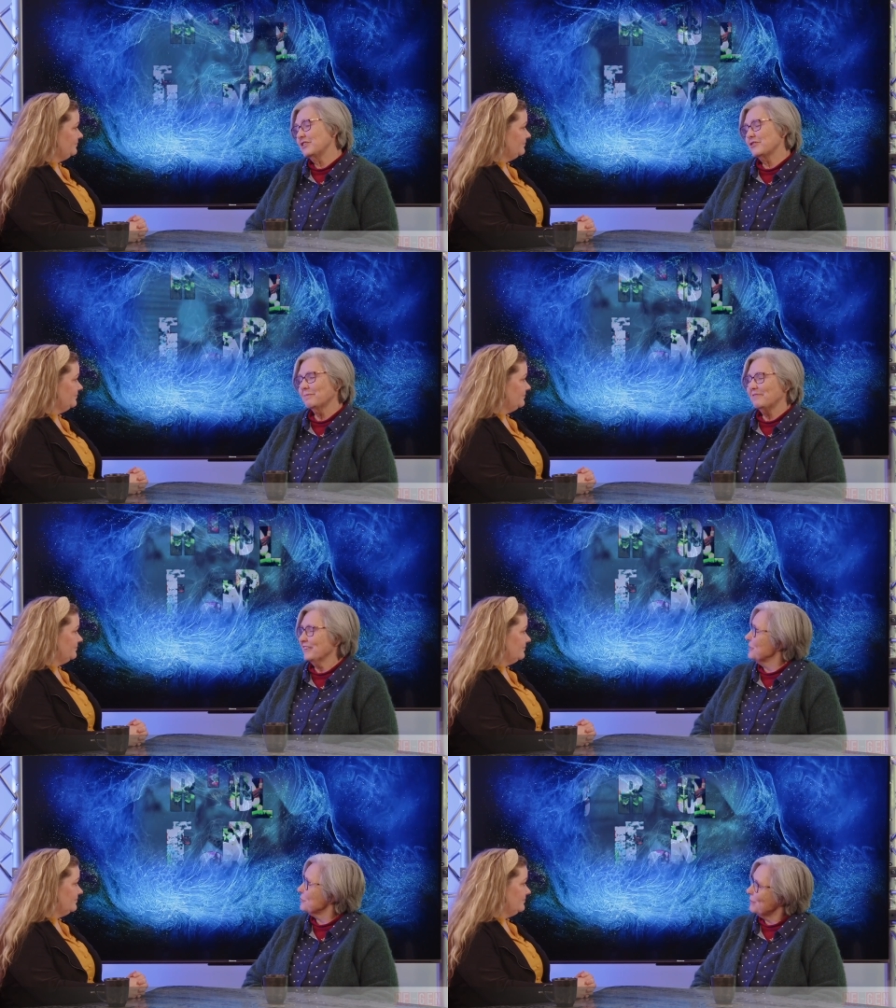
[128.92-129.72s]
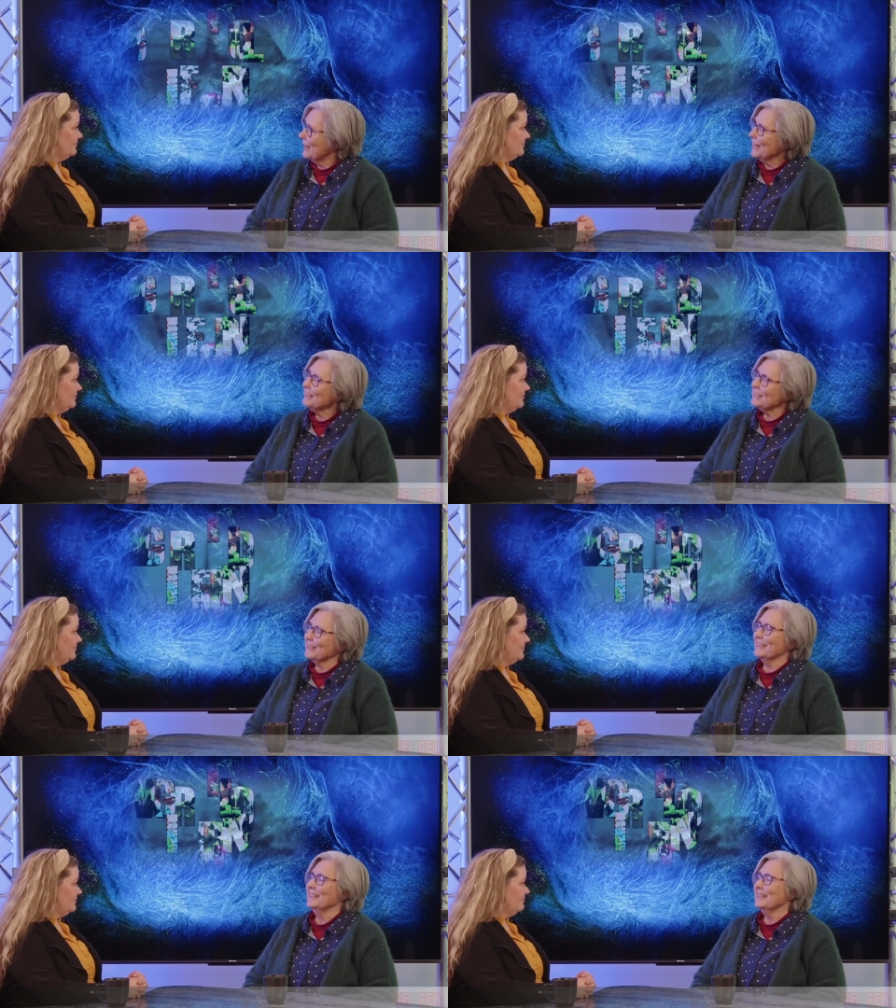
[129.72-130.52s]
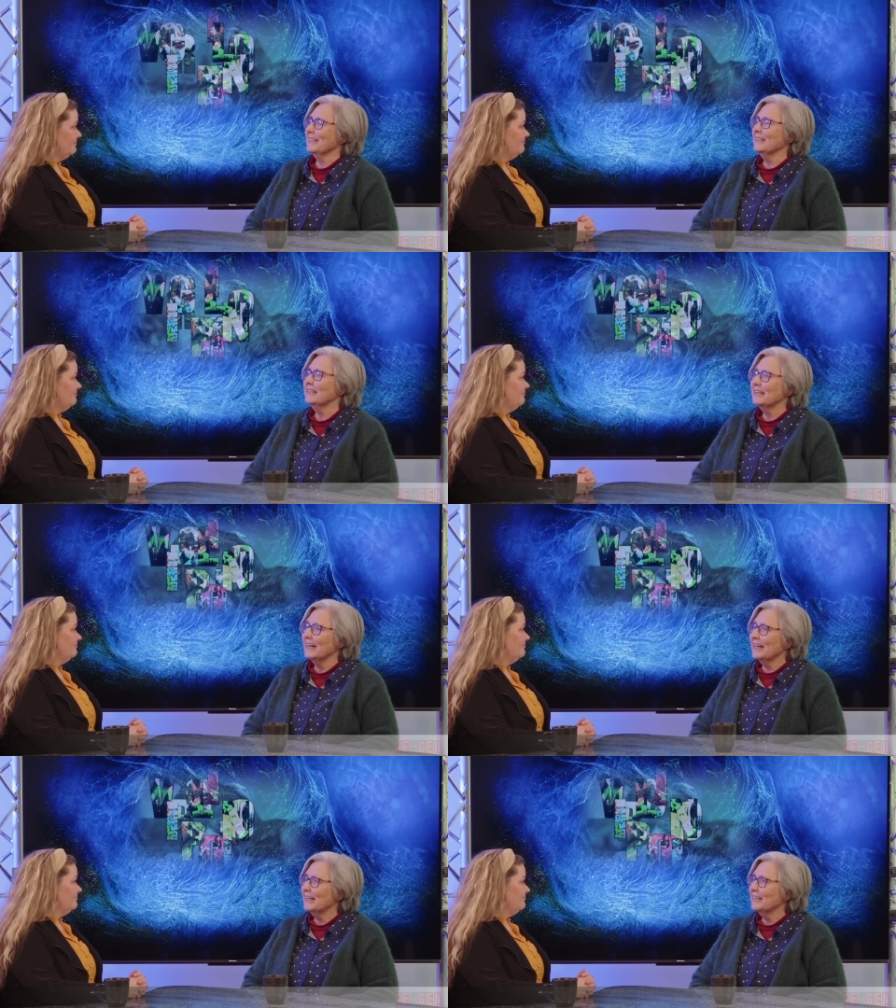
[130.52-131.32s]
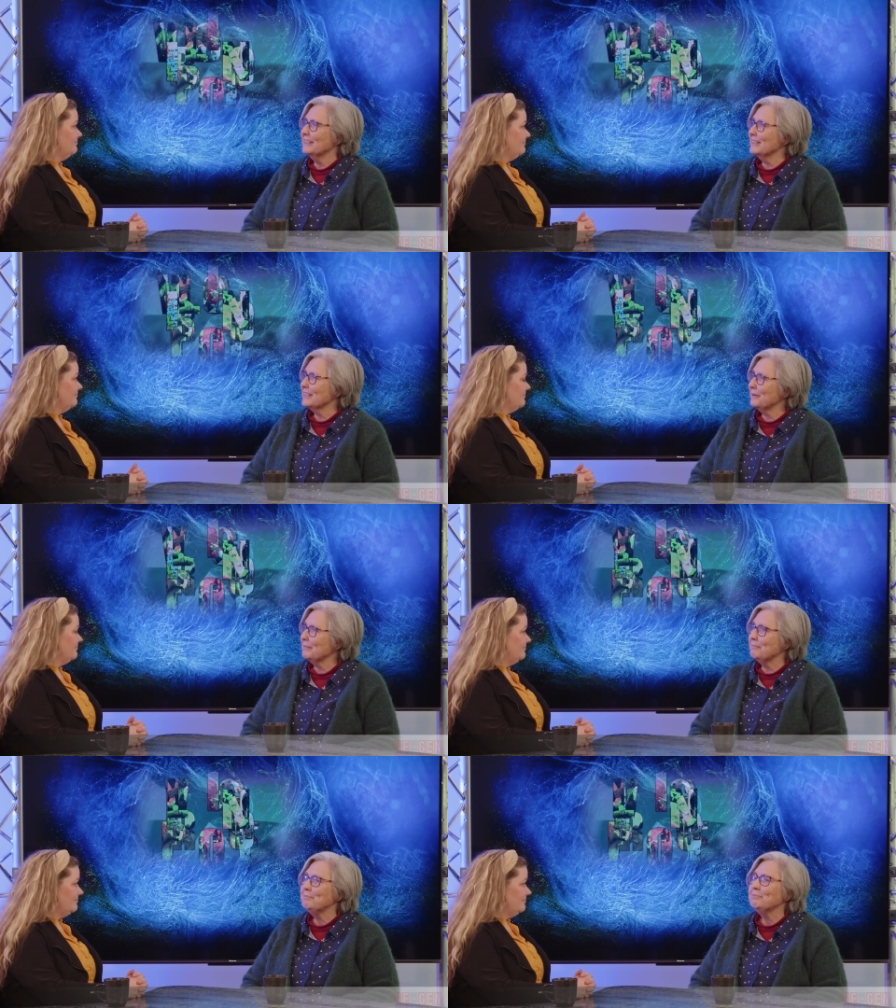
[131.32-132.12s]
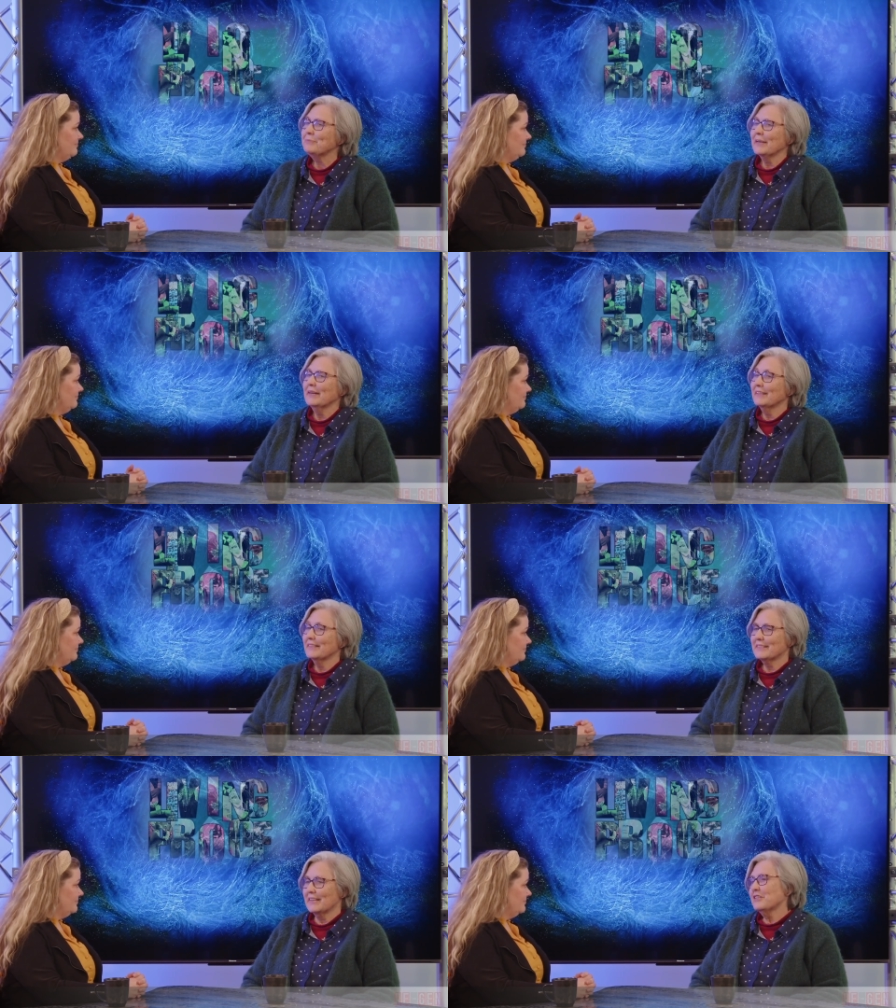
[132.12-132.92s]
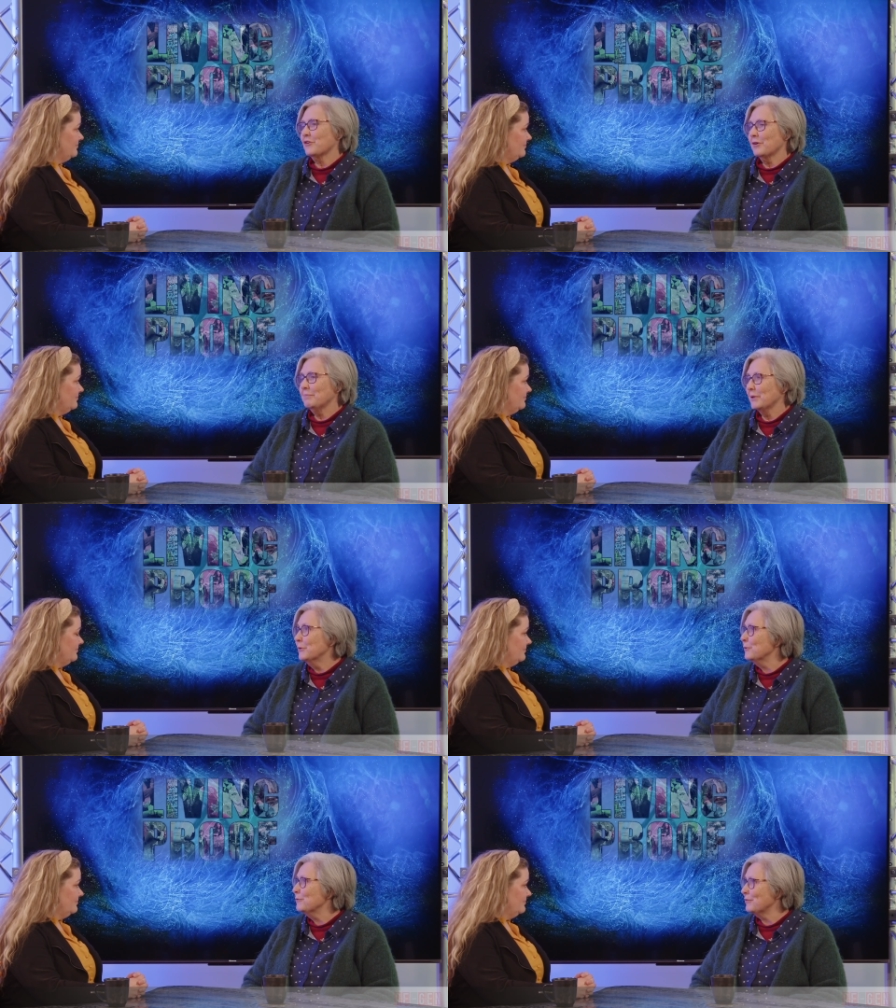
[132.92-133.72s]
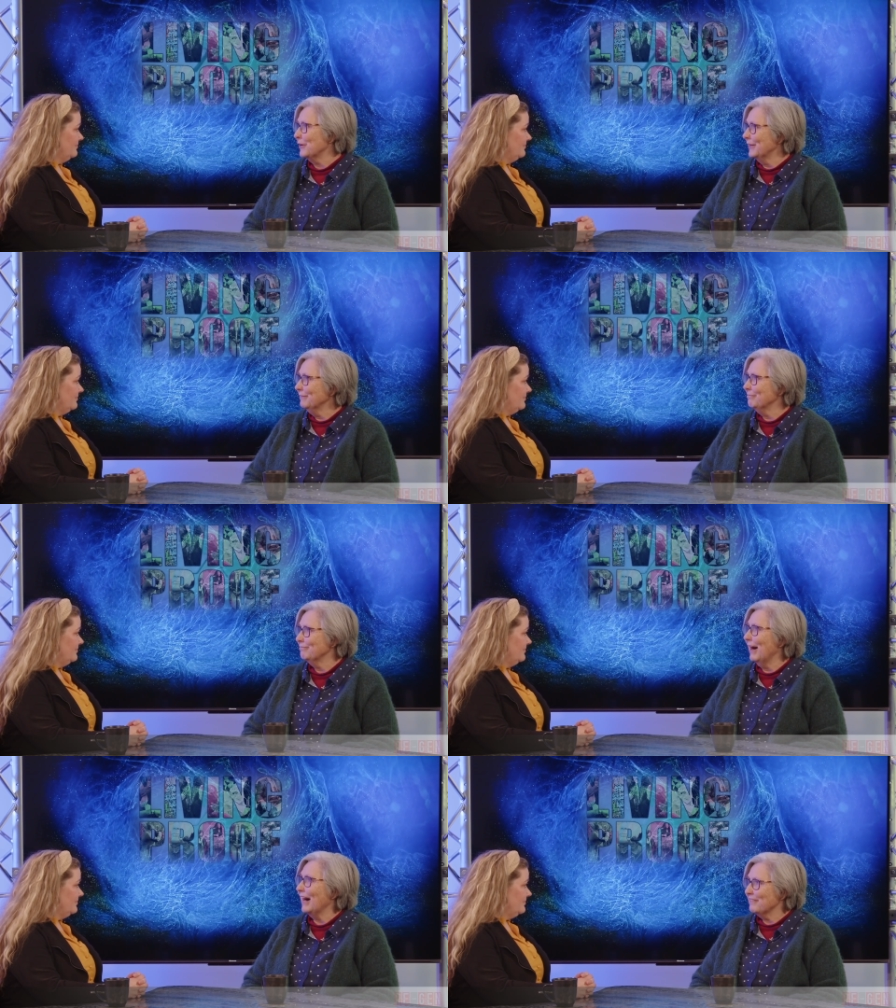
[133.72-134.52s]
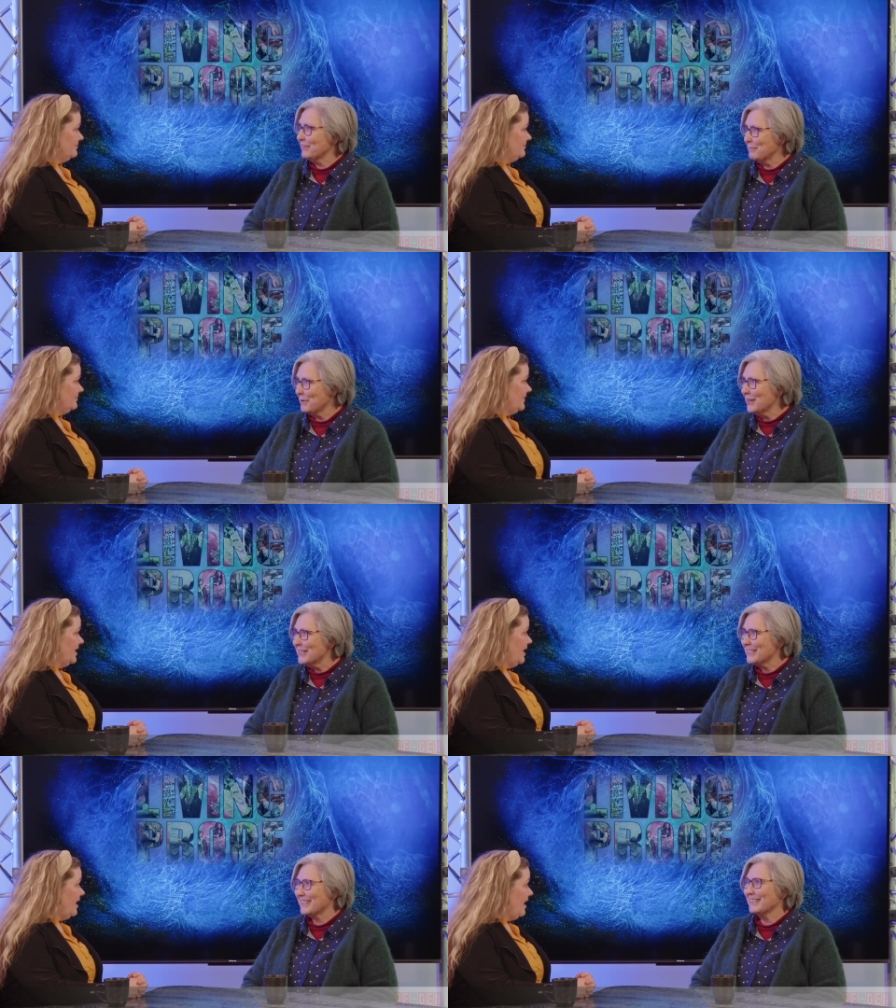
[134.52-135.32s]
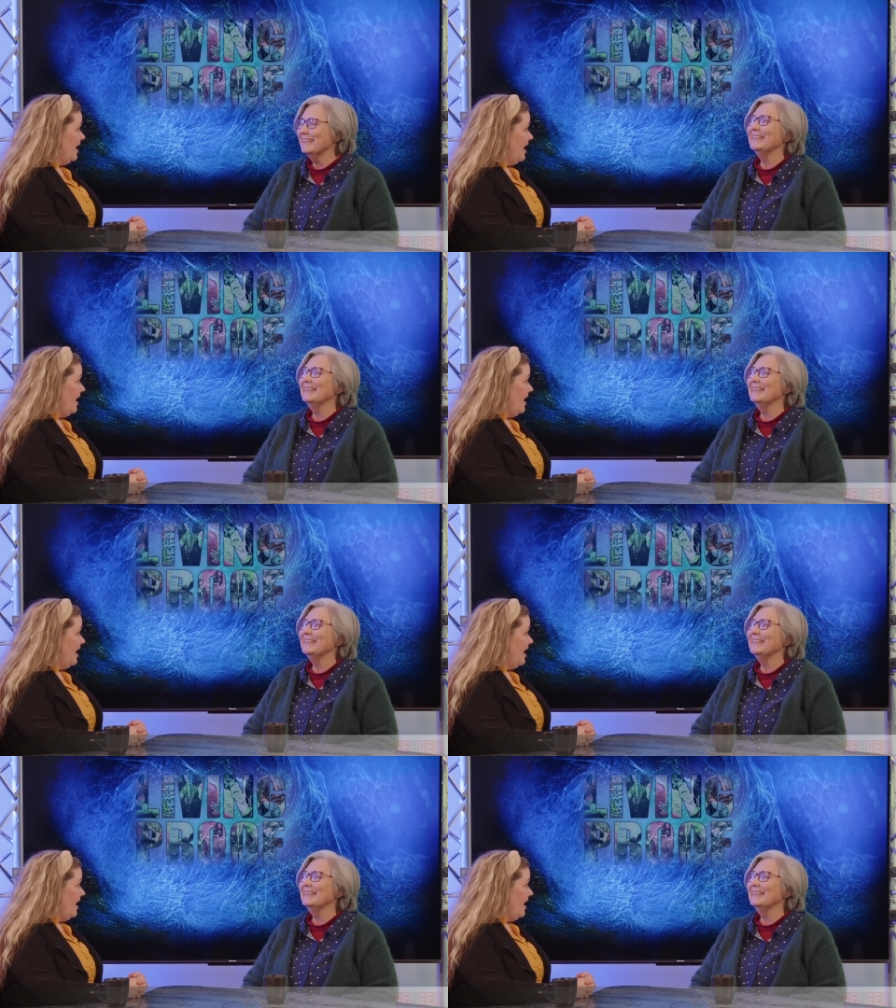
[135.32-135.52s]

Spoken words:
took fetal parts, he said, and sent her a bill for half the price.